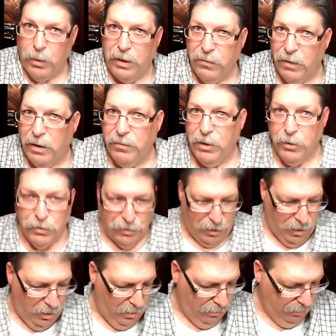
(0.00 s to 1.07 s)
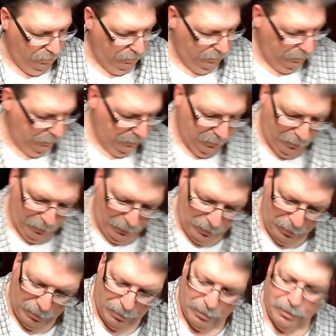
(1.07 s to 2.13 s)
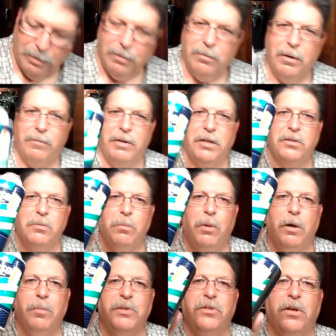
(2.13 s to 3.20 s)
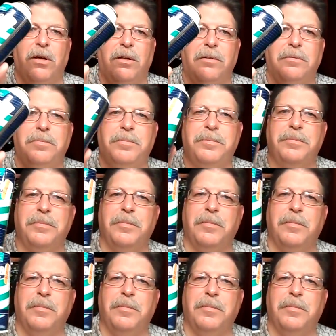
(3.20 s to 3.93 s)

25 years ago. I've got some Barbasol.